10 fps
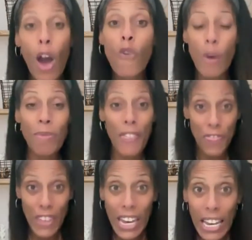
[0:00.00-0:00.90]
from the
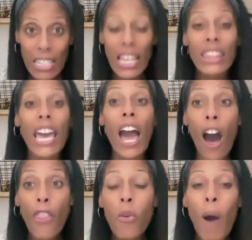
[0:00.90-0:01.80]
things that they
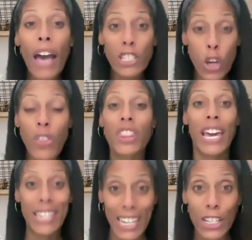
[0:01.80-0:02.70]
otherwise know that they
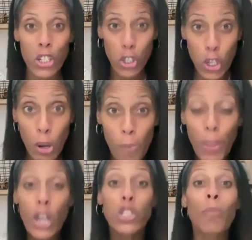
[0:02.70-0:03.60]
need to do.
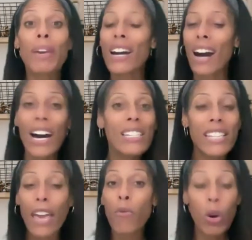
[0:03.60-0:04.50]
So because
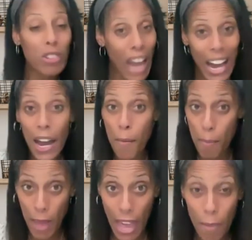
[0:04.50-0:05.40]
they will not
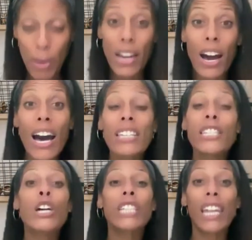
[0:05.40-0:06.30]
commit, because
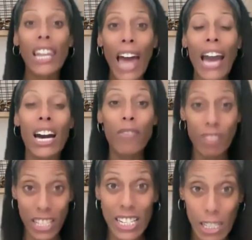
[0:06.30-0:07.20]
there's a lack of
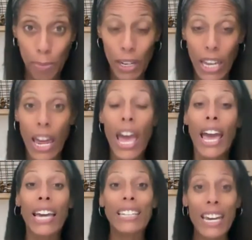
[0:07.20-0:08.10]
discipline
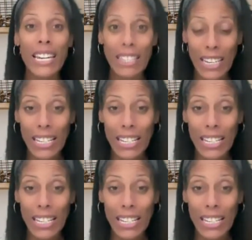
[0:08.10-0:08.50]
in getting things